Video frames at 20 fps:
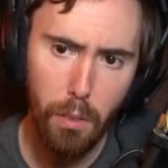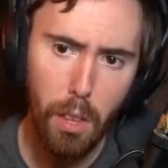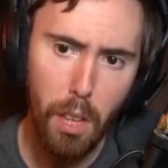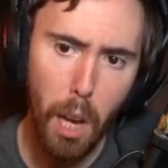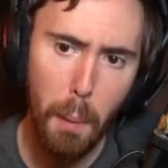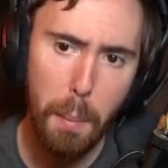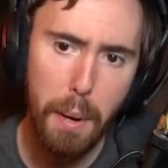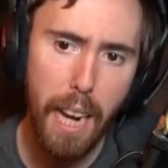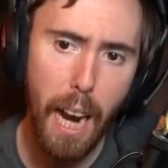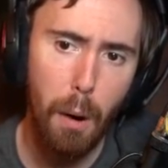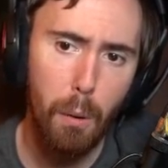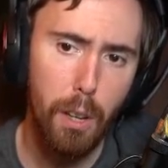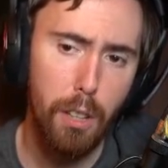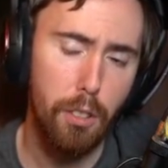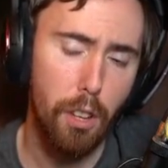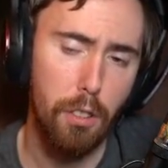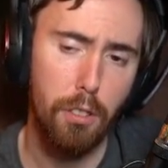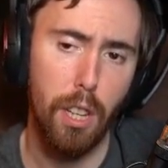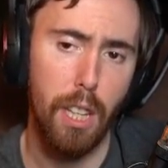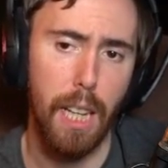I mean, now, as
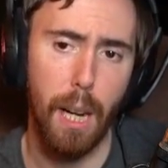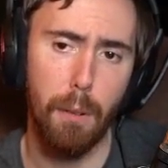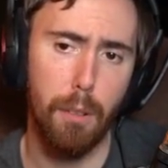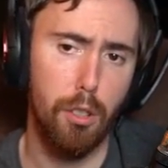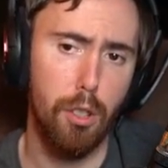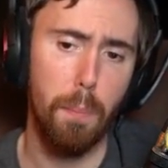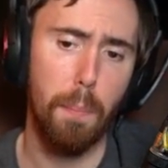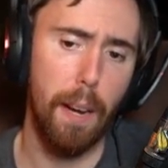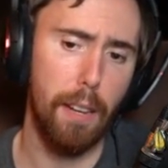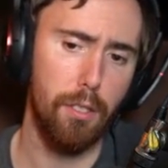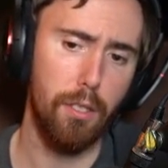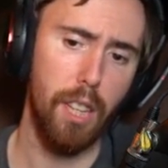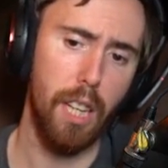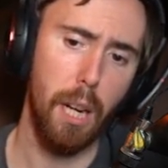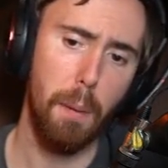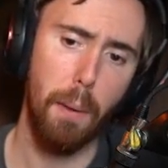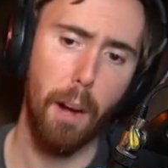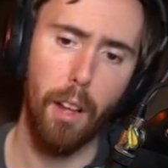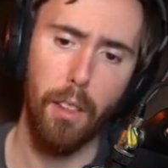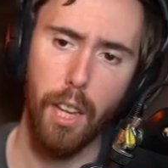I said, that was the best thing
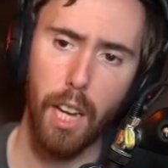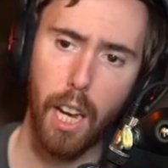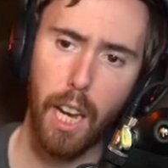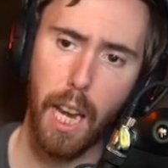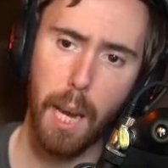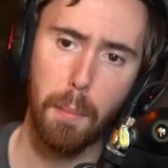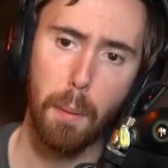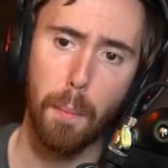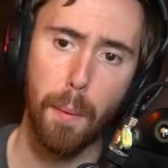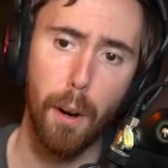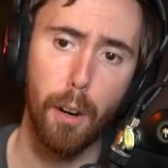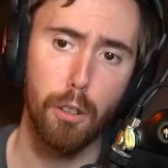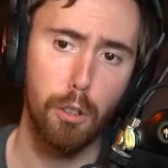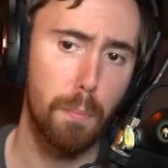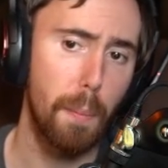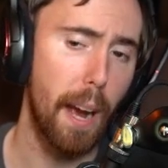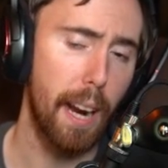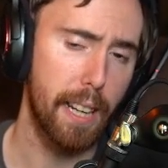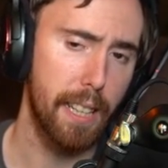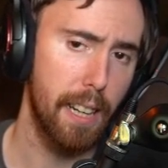about the MMOs
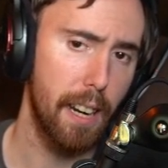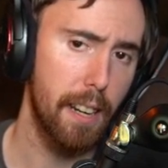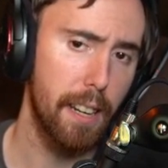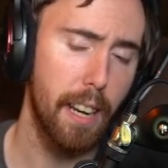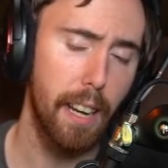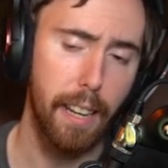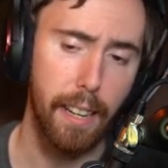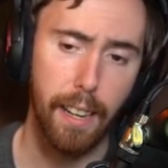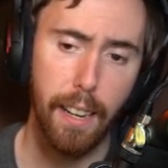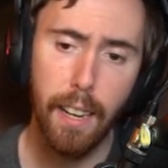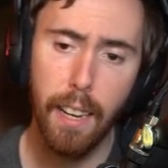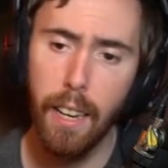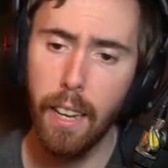back in the day,